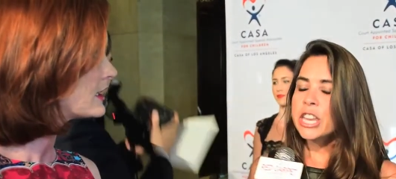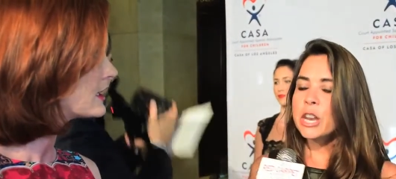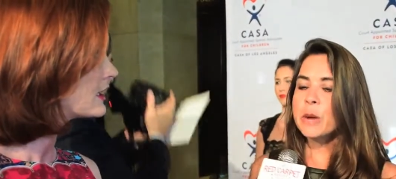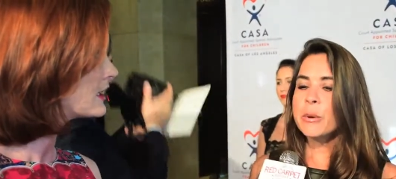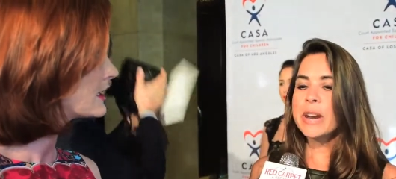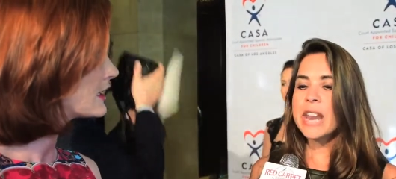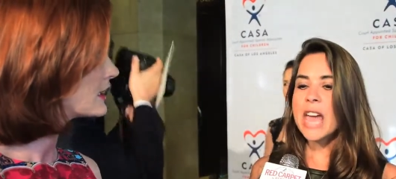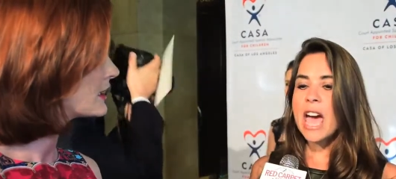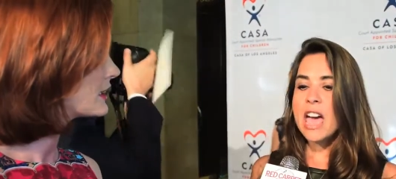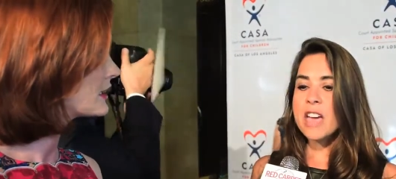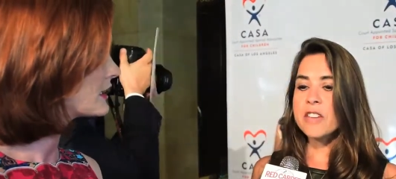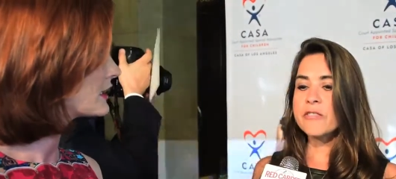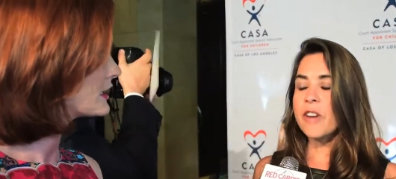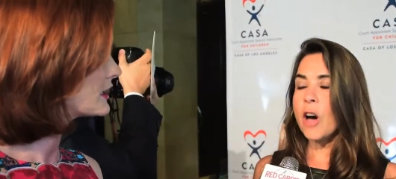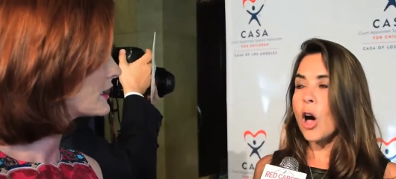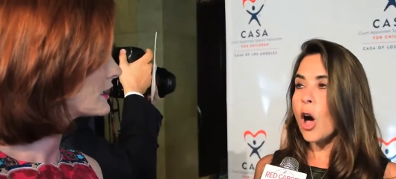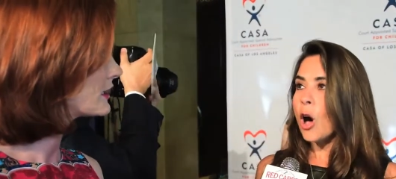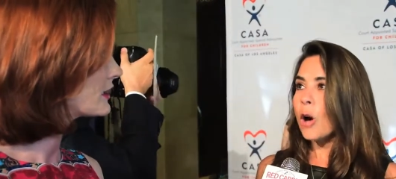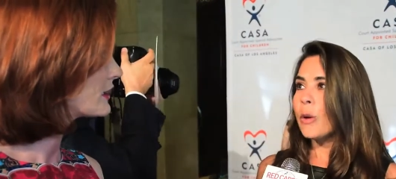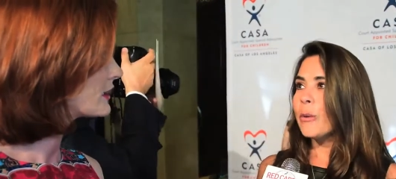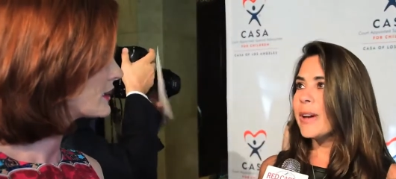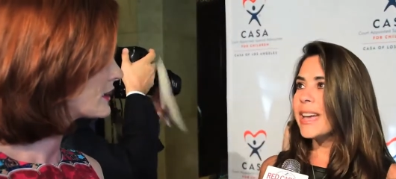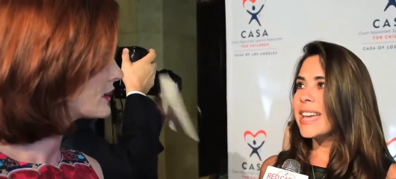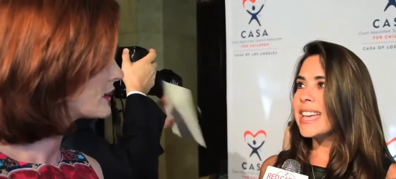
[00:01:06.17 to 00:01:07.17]
Speaker 1: You know what? I've
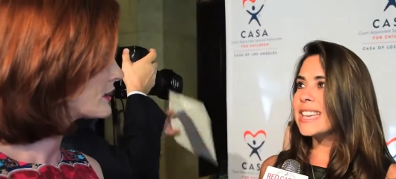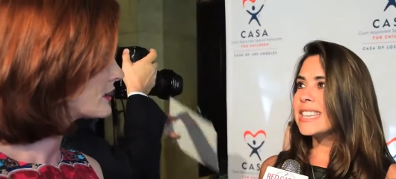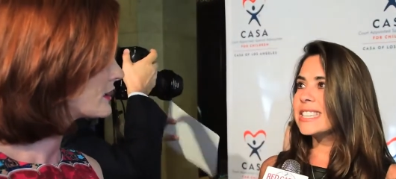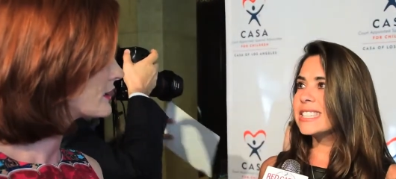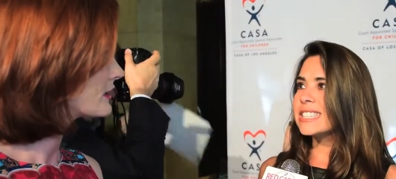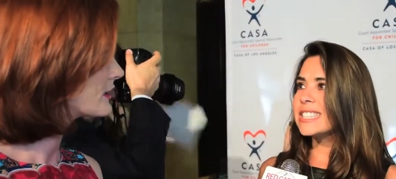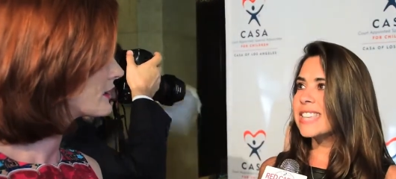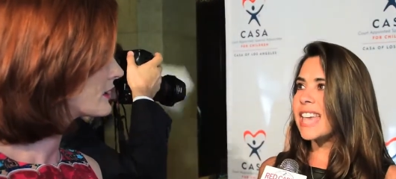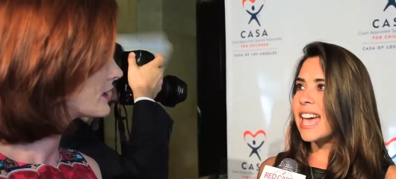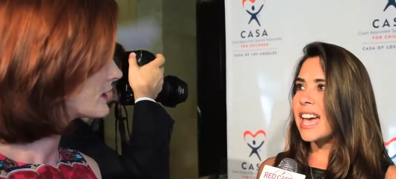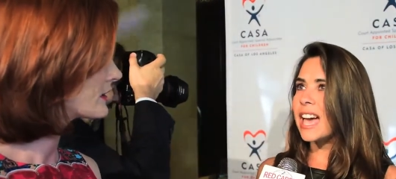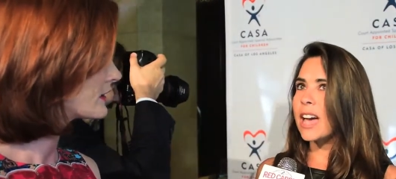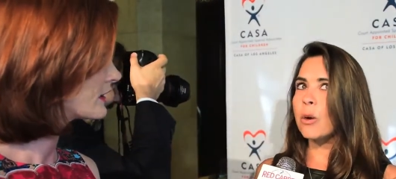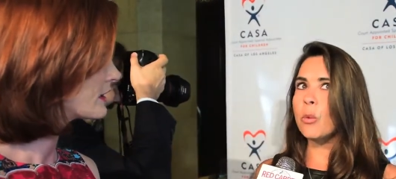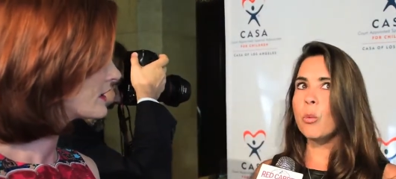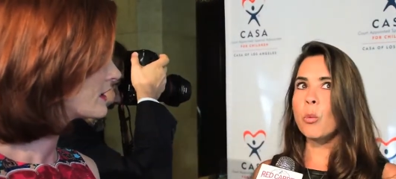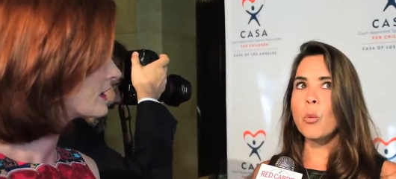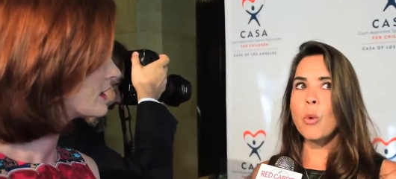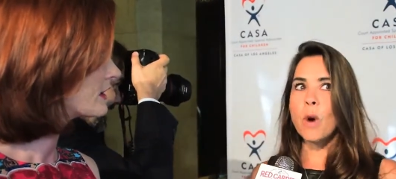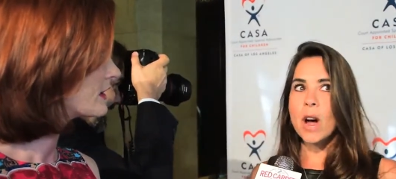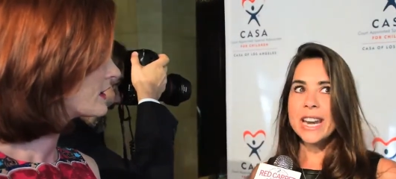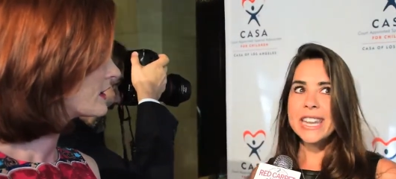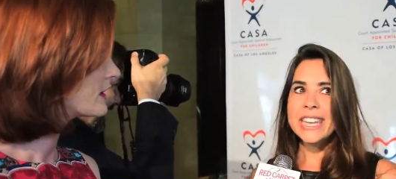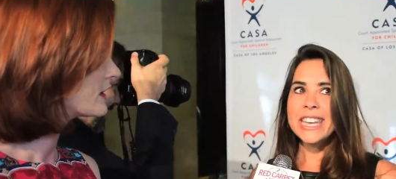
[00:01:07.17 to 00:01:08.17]
always
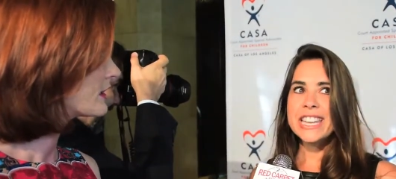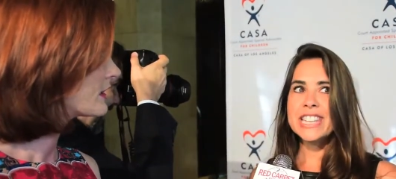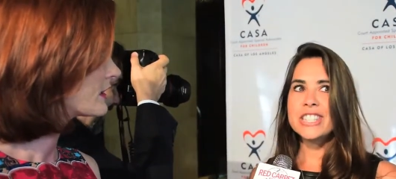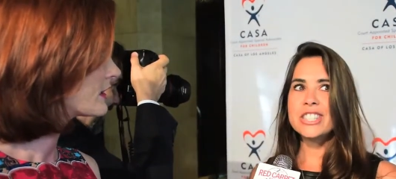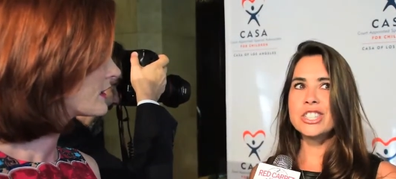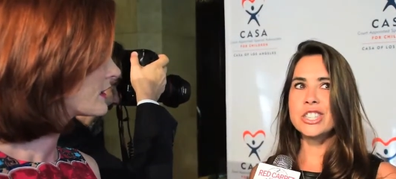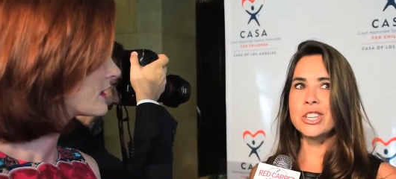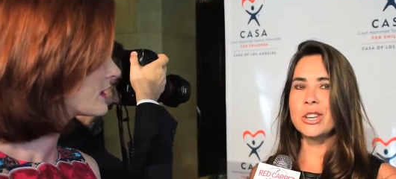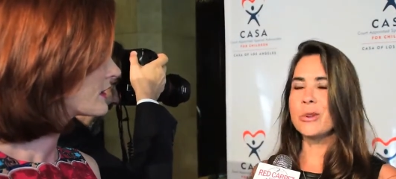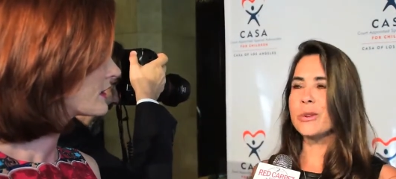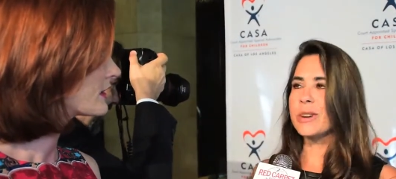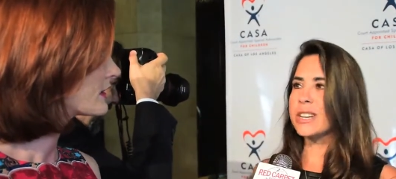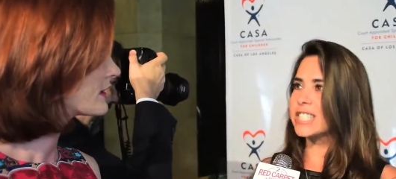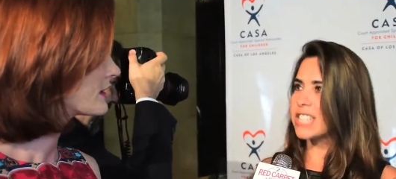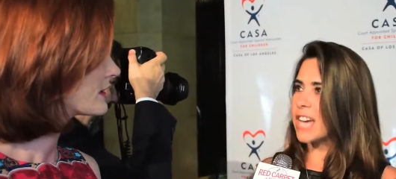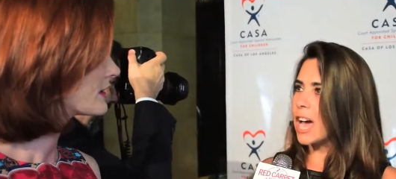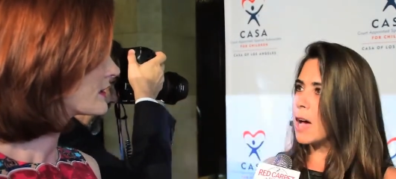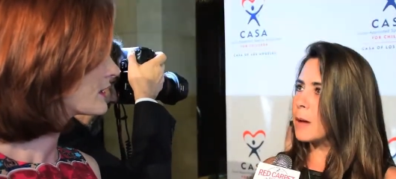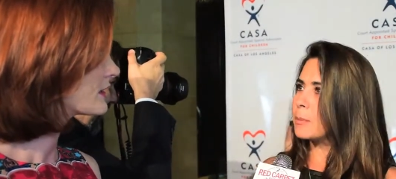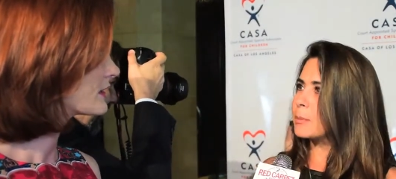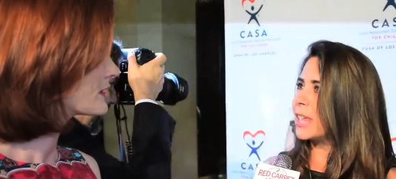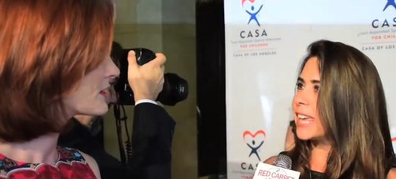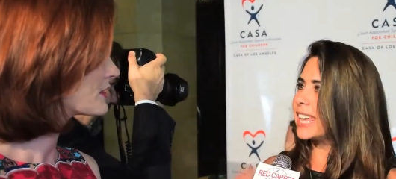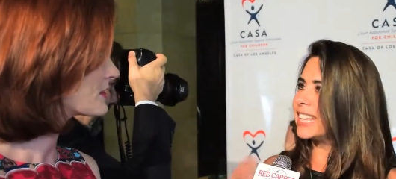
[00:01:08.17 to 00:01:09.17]
wanted to adopt.
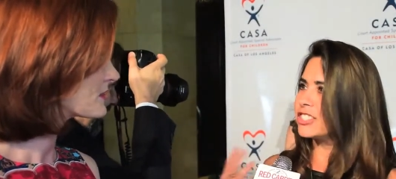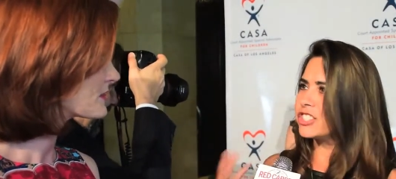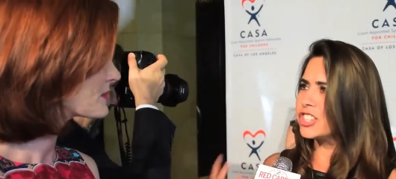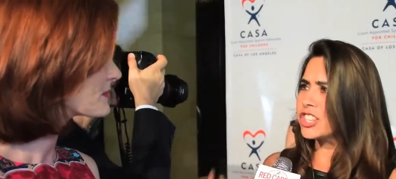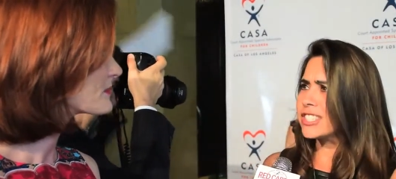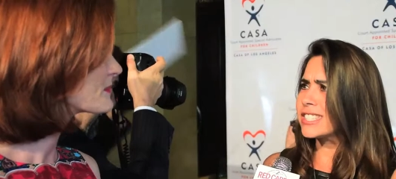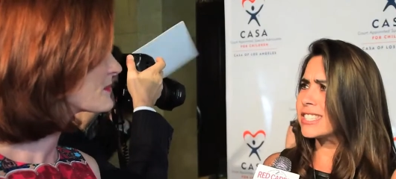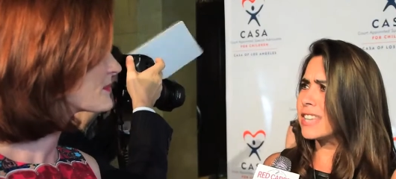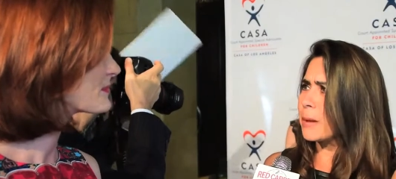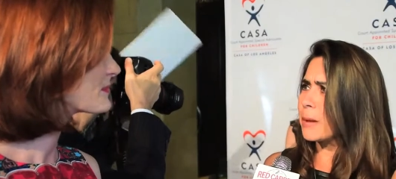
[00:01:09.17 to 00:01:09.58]
Like it's just